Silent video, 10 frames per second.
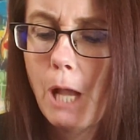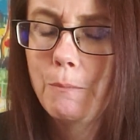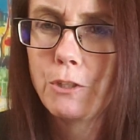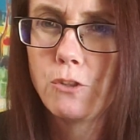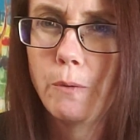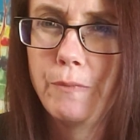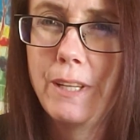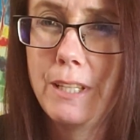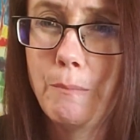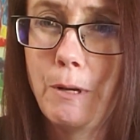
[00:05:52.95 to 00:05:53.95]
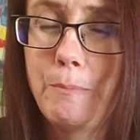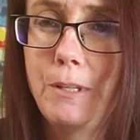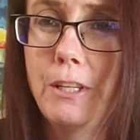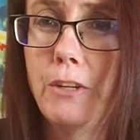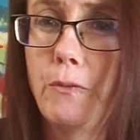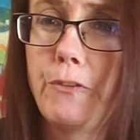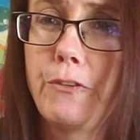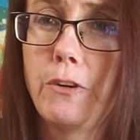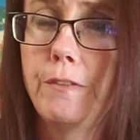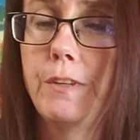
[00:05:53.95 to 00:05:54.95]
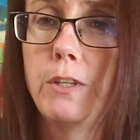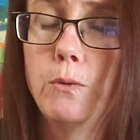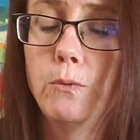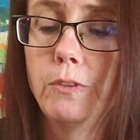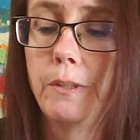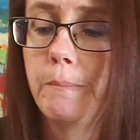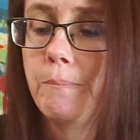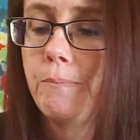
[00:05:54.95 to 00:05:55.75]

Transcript: I'm not sure. I'm thinking that might be the erythritol if they're using